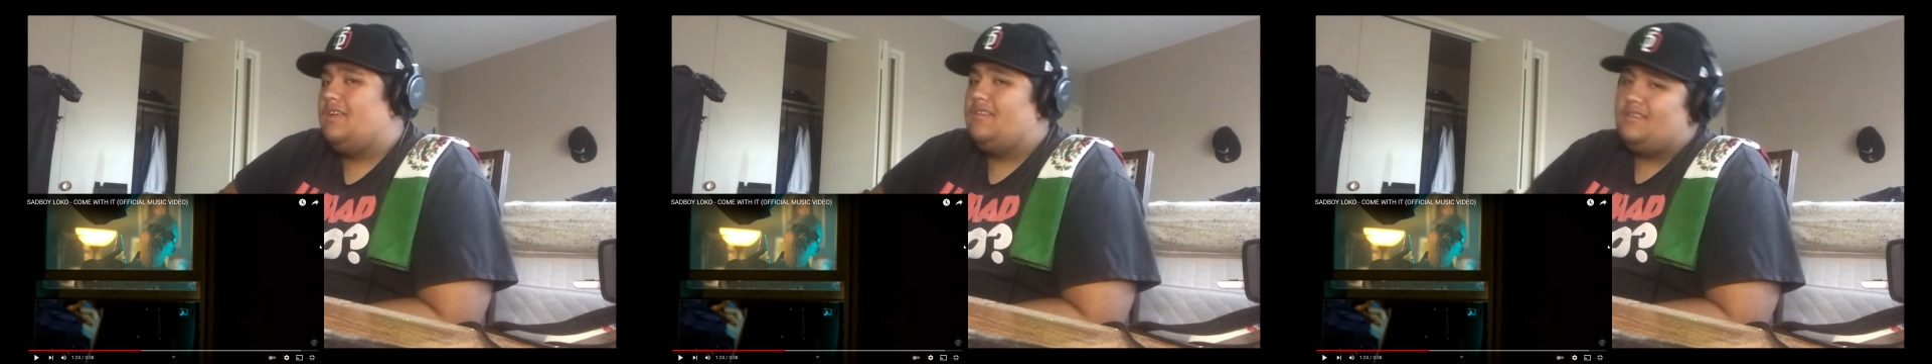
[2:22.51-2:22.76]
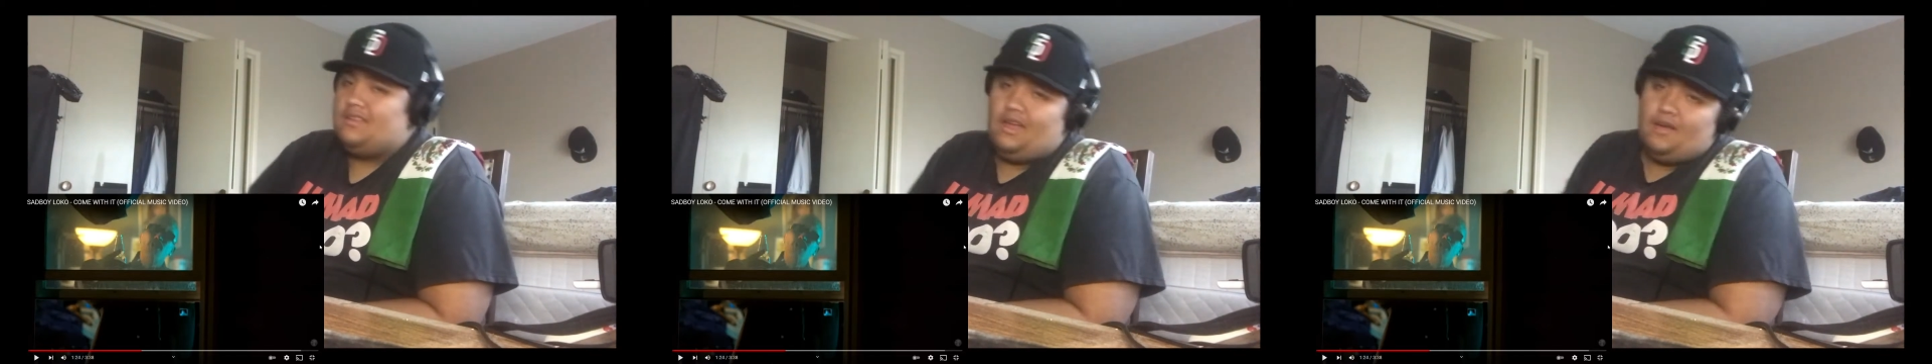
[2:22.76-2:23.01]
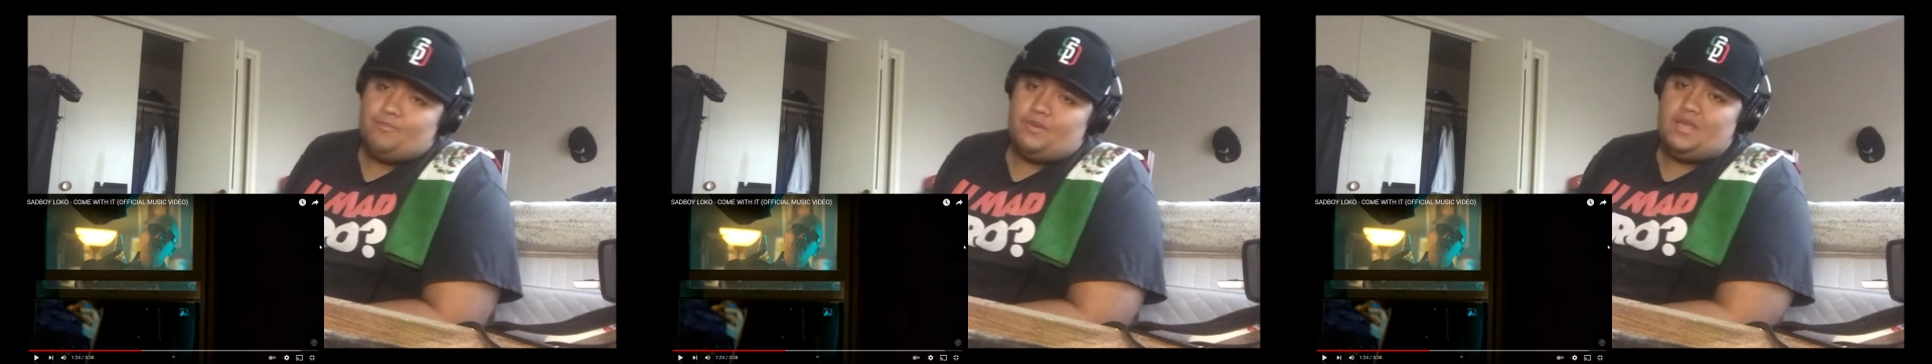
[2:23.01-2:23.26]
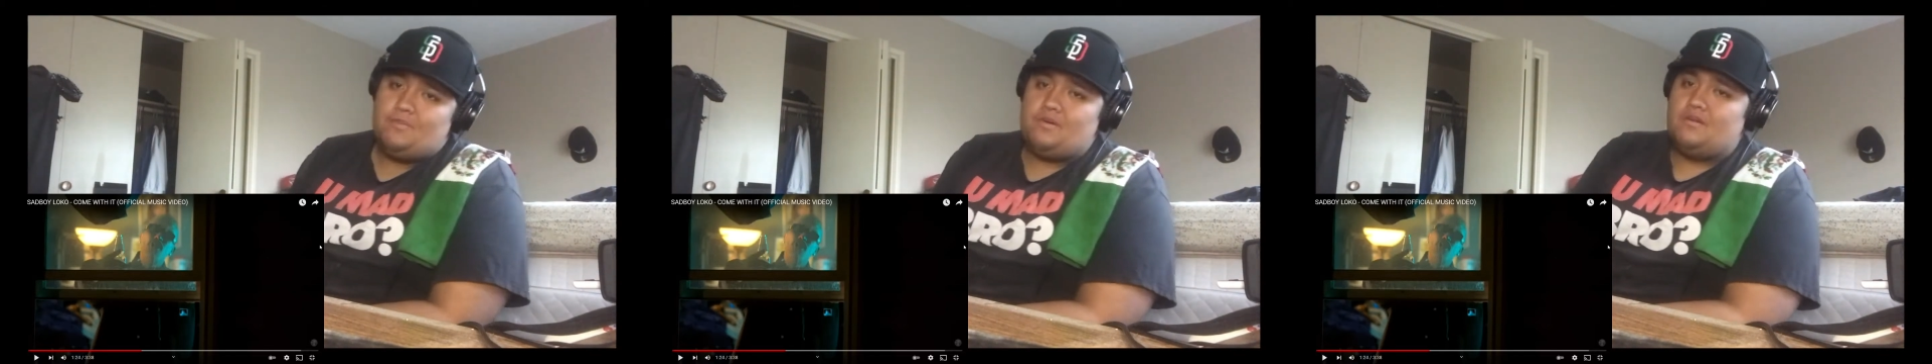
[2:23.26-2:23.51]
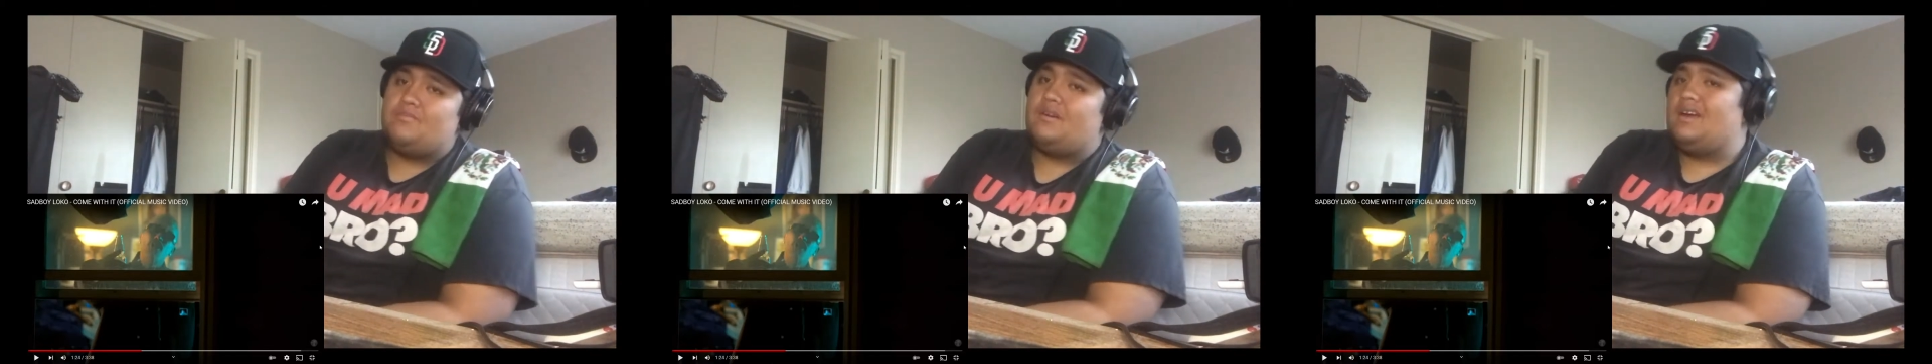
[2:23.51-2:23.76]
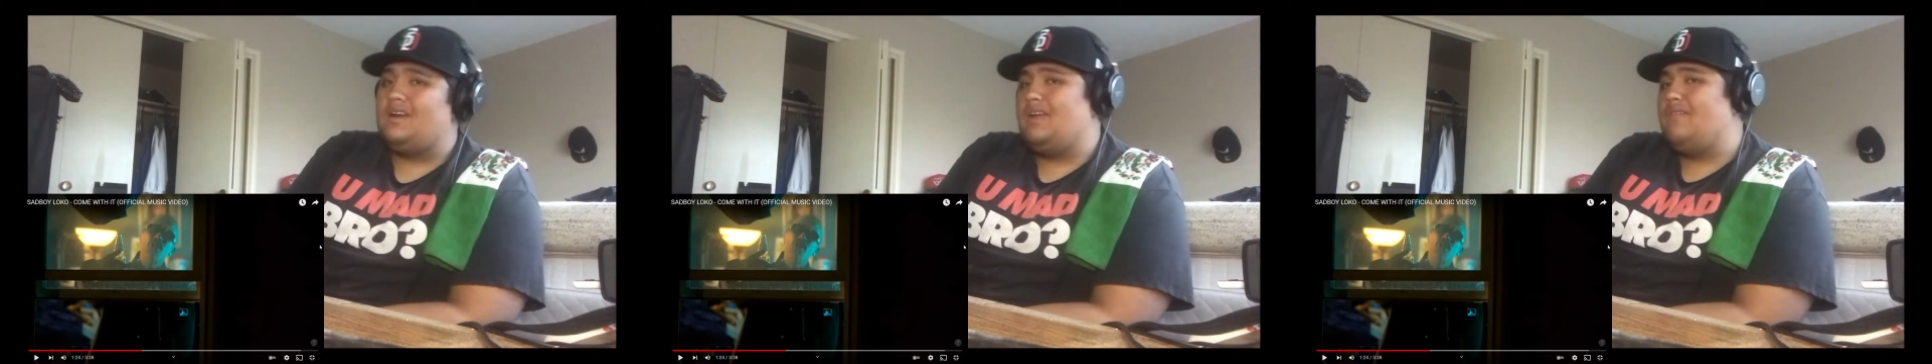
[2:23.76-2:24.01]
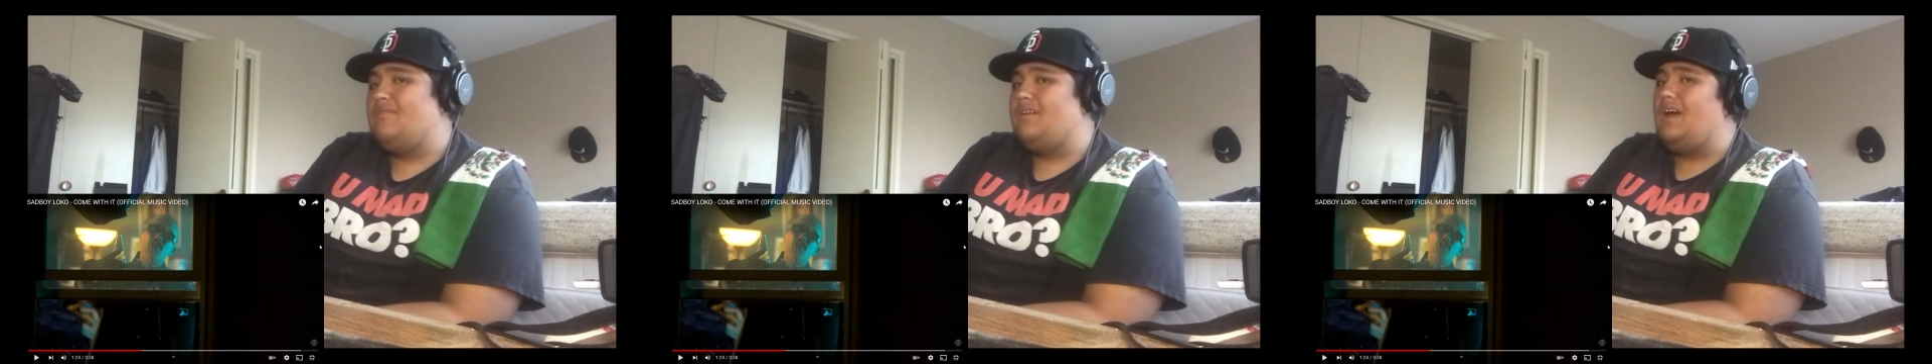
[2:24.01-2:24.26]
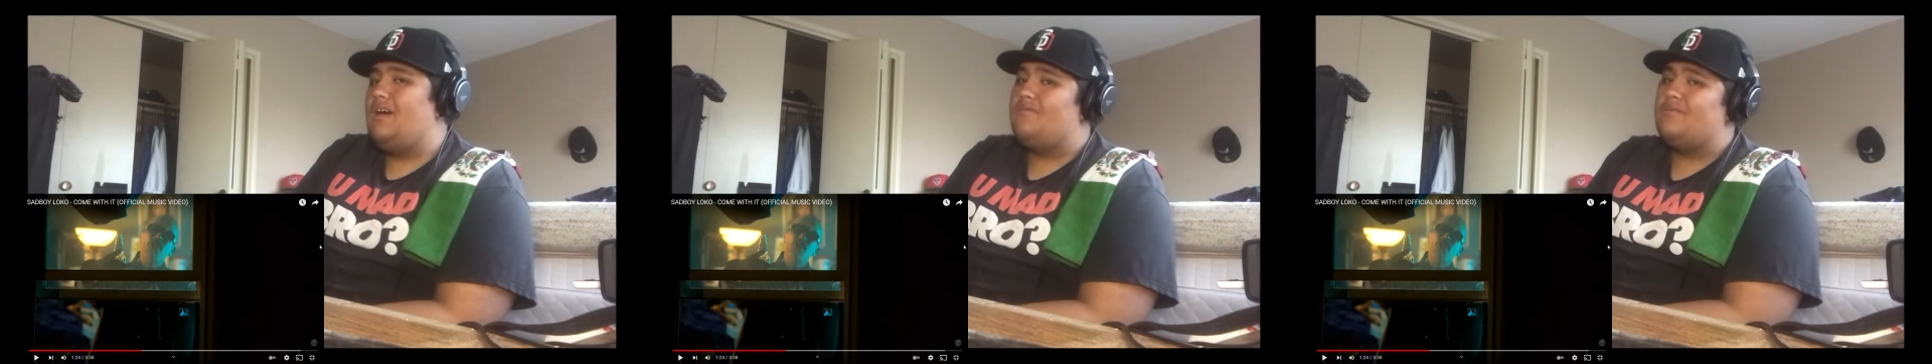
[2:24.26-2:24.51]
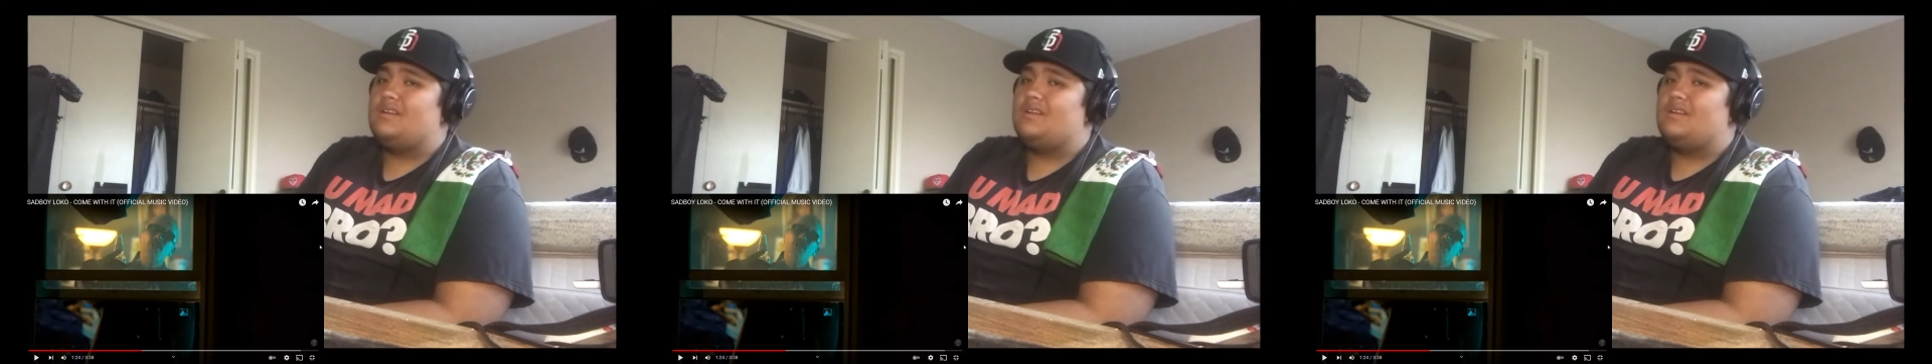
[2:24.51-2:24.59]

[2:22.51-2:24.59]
young people, bro, if y'all from